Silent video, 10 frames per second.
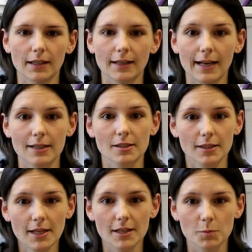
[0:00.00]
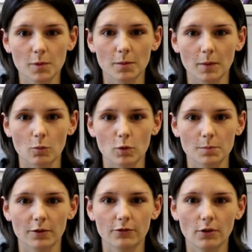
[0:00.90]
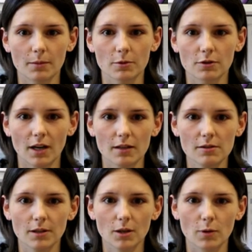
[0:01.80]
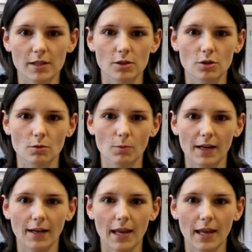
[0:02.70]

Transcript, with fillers: The next key experiment was performed to answer the question whether